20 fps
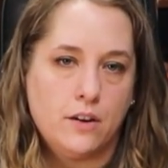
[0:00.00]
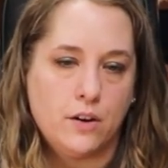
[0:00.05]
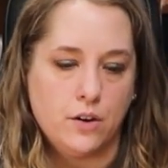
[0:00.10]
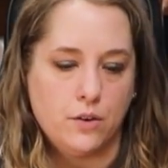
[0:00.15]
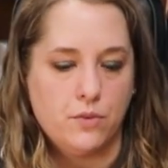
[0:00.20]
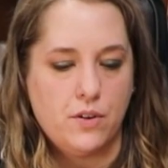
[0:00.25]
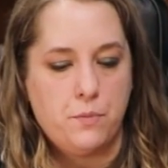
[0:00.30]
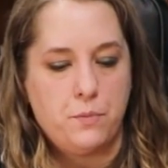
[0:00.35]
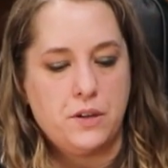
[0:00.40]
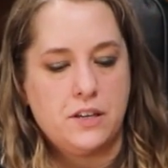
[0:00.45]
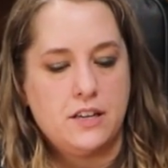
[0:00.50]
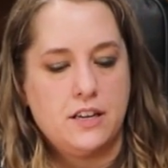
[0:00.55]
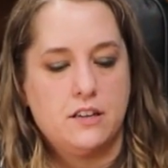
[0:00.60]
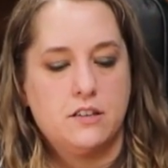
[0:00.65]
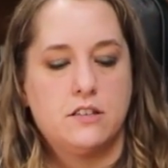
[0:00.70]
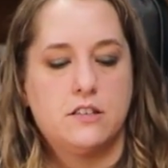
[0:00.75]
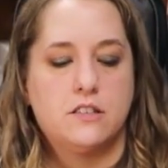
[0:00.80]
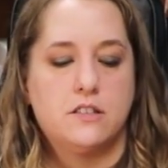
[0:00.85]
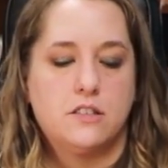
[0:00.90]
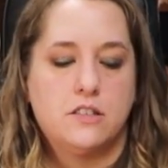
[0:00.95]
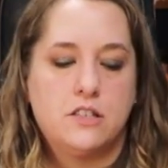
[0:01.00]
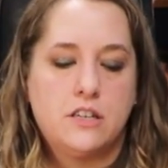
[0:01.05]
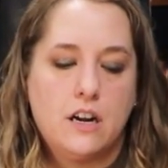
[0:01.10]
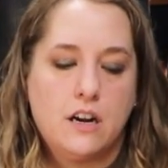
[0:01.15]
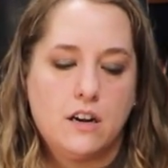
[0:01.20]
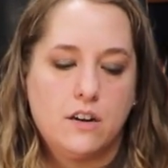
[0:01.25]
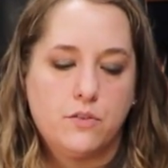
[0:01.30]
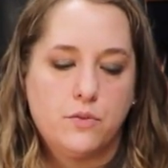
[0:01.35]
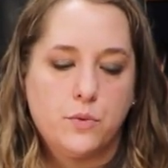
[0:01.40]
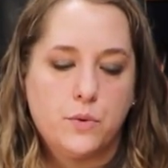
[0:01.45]
her reputation as a
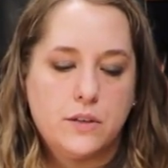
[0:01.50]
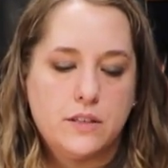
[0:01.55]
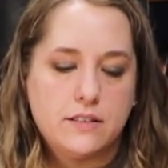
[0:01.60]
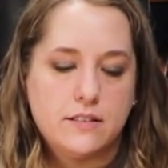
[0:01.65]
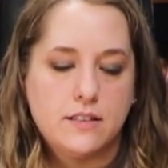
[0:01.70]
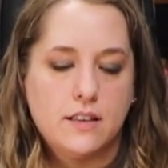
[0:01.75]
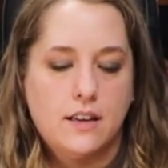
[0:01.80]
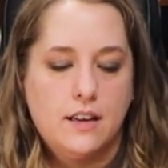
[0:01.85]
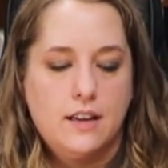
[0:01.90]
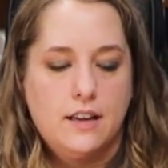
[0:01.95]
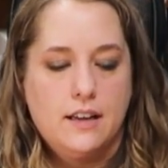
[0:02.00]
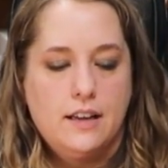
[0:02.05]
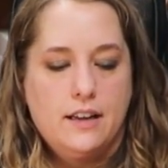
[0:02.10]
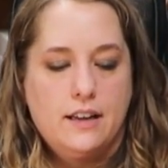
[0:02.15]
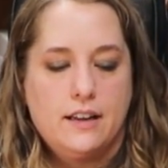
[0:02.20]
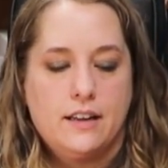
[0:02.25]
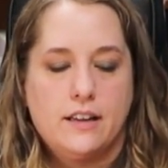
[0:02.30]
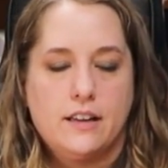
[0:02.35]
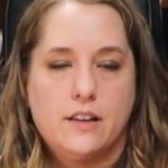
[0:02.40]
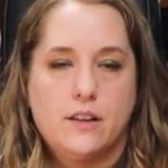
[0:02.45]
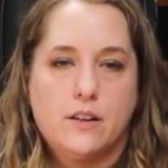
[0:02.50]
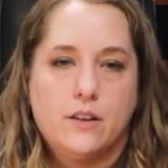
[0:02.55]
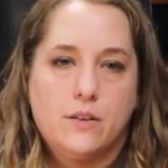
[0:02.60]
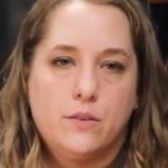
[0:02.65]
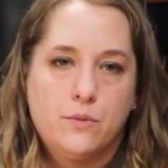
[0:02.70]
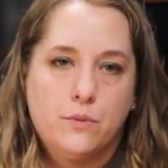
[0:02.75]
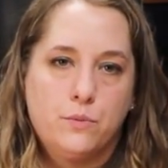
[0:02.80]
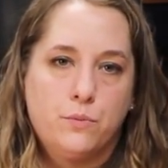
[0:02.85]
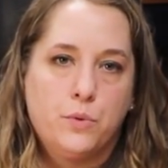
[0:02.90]
sheriff was uh,